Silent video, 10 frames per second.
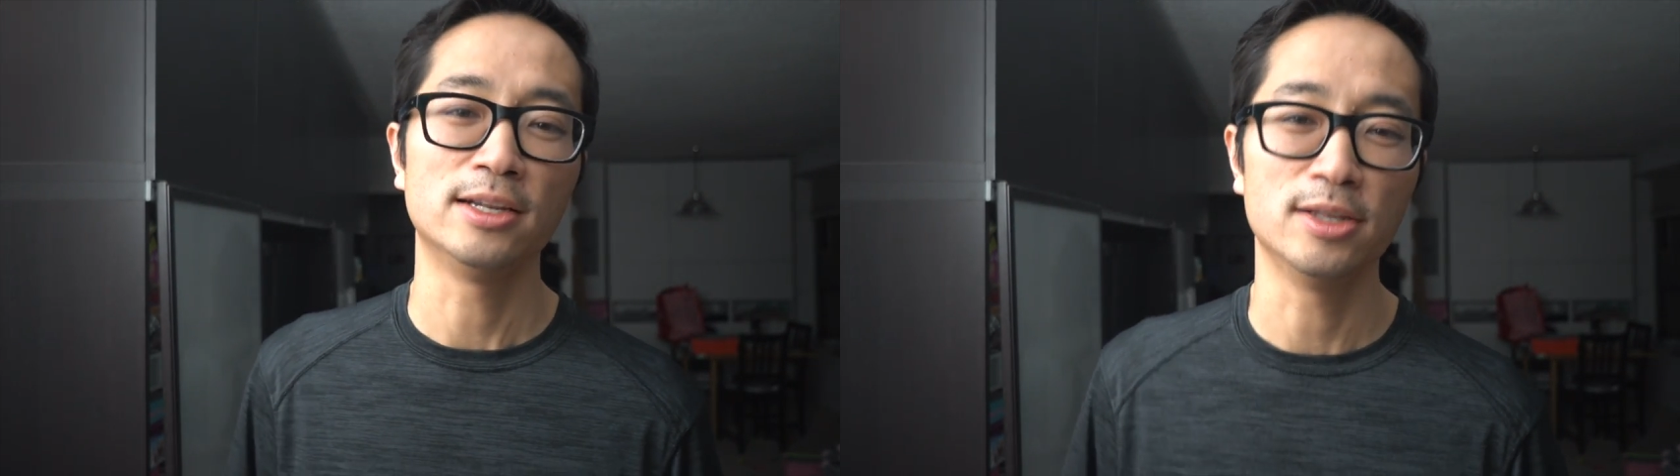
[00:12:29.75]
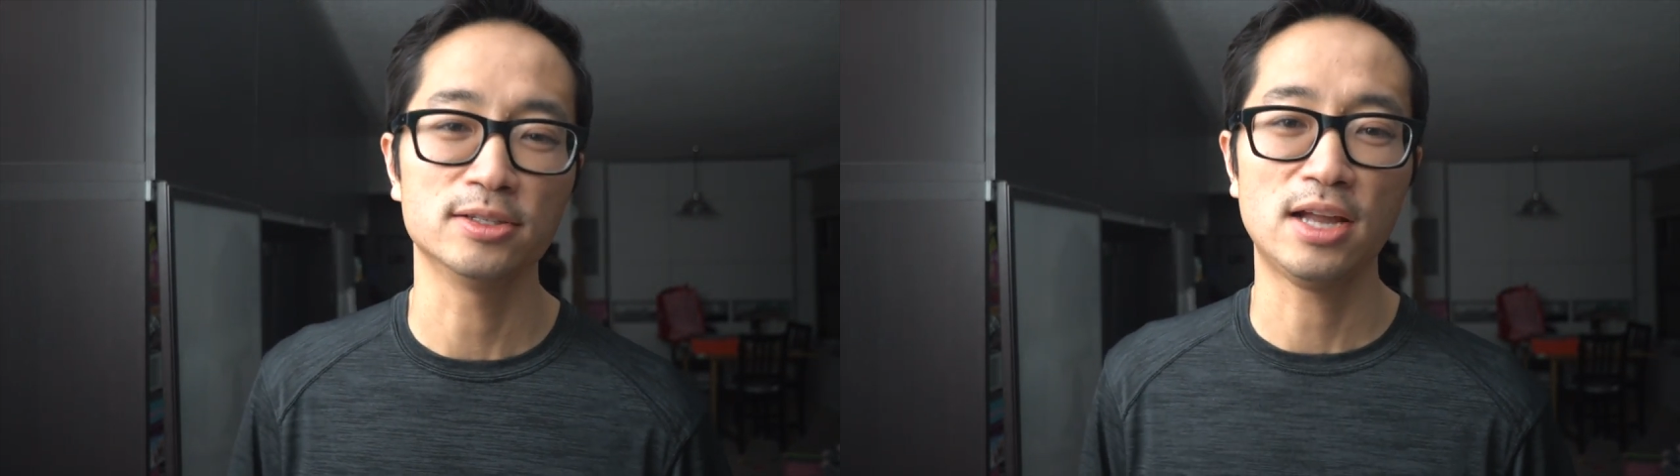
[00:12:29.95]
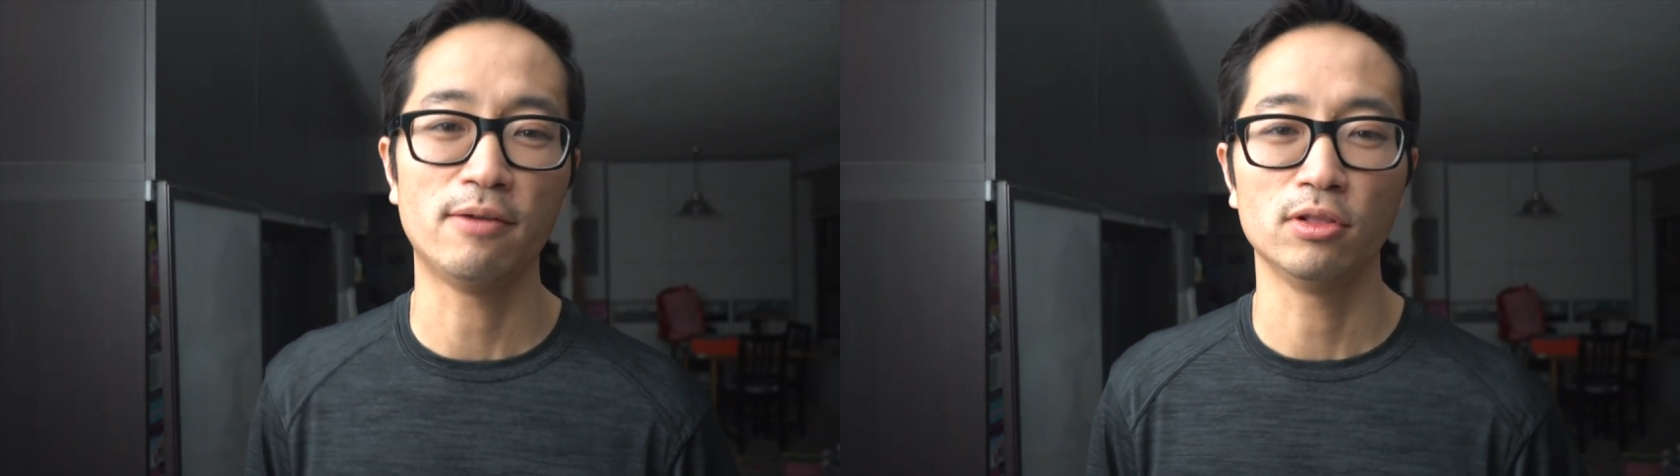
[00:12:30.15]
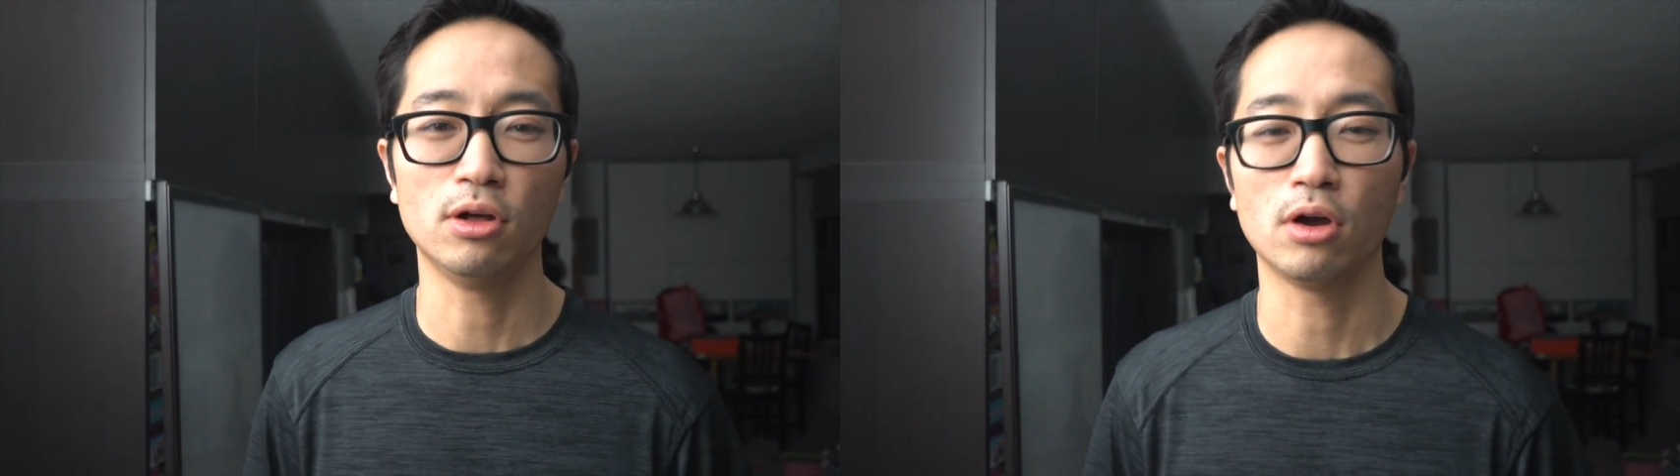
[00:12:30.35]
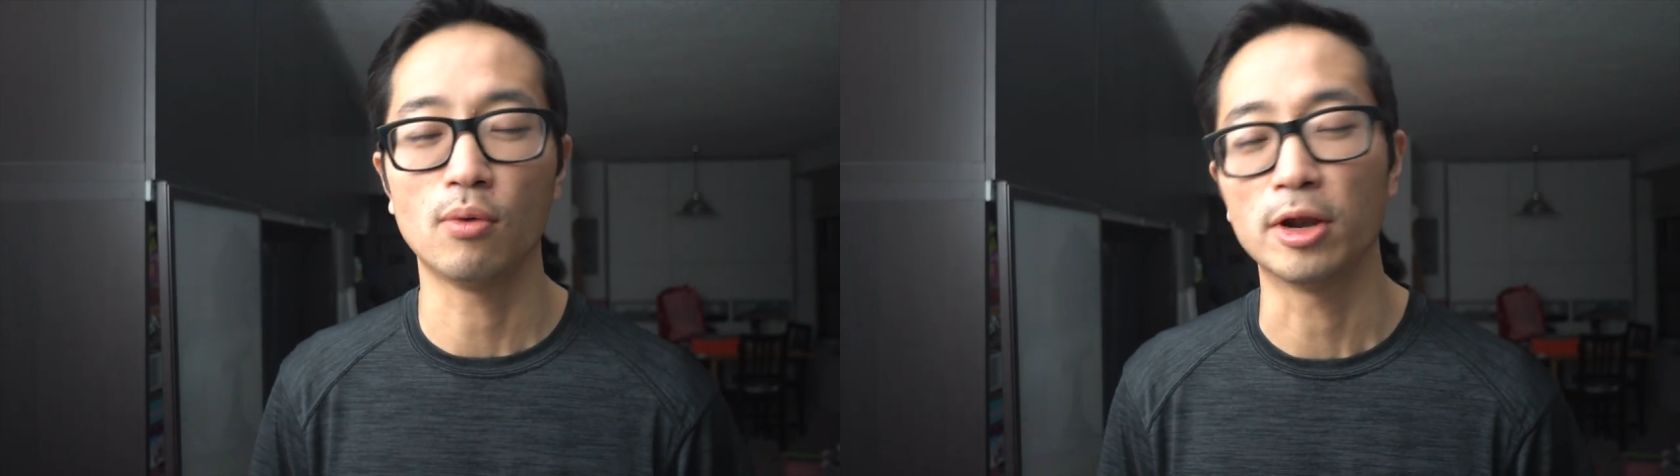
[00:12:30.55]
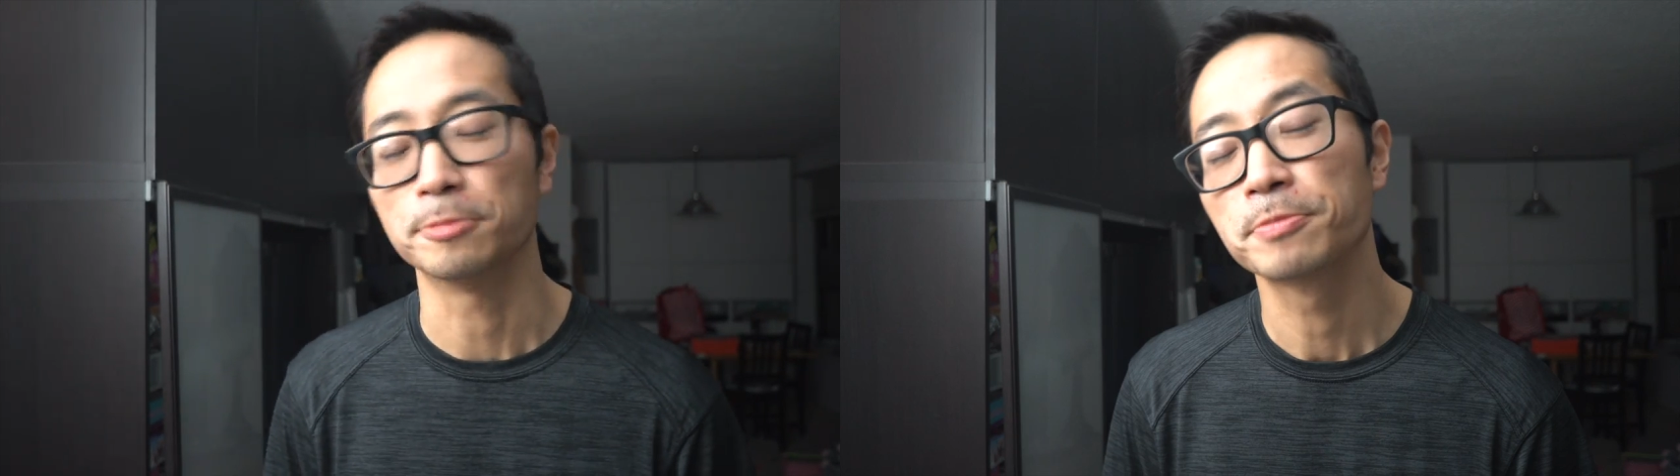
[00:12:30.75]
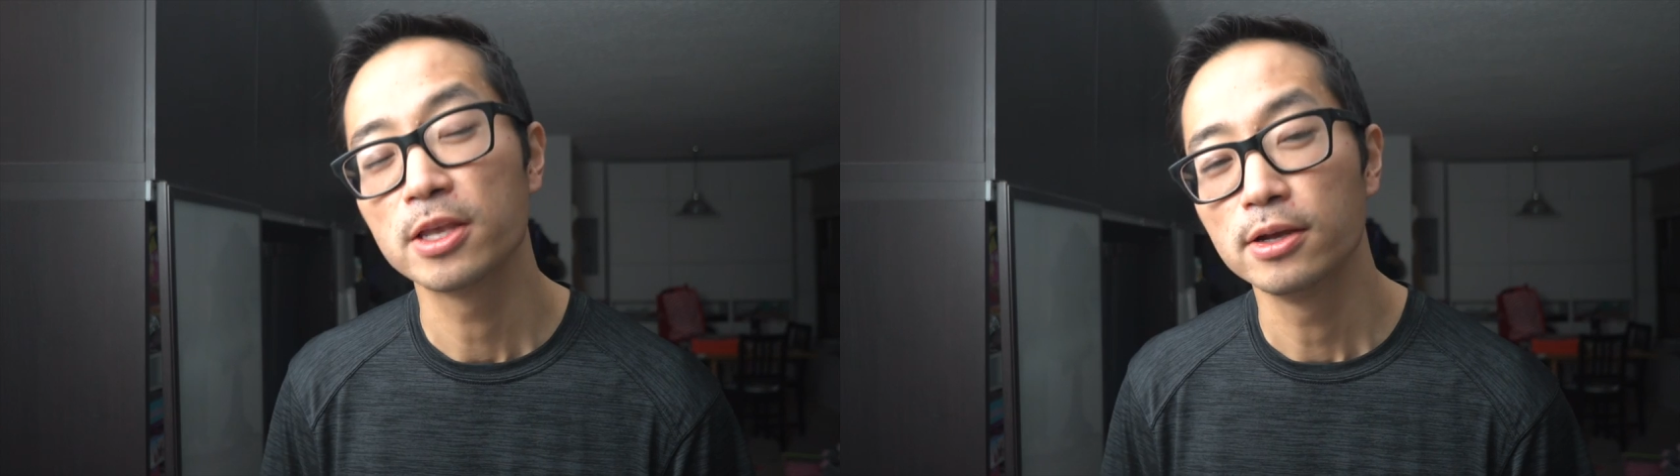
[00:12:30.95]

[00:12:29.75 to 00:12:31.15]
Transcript: that doesn't have a logo on it.